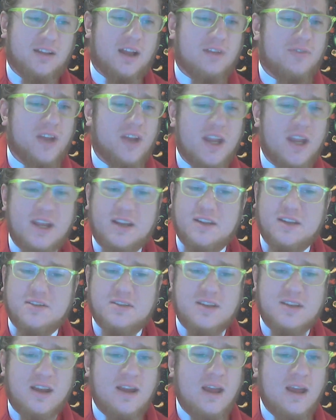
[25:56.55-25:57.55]
Like
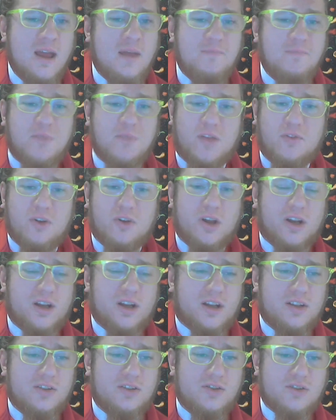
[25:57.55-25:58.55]
fajitas, if you're
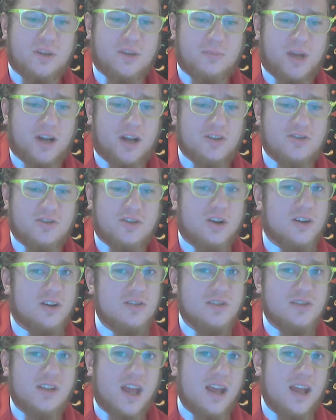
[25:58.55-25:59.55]
gonna do some kind of
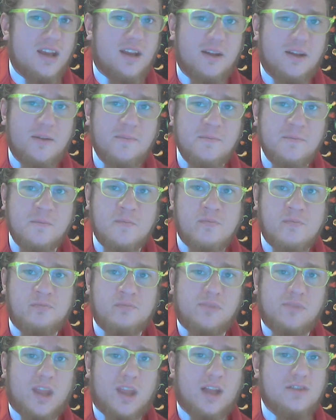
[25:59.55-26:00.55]
skirt steak
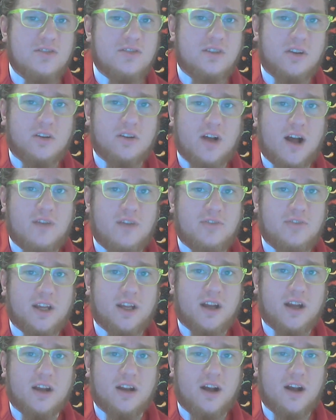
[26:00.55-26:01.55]
and sear it off and
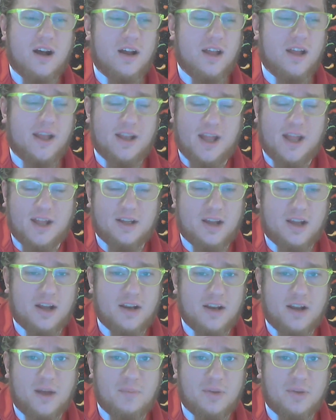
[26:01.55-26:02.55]
then cut it off and, and
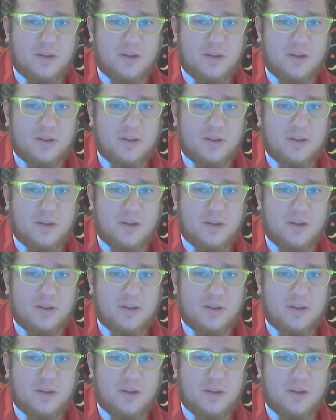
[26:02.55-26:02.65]
cut it up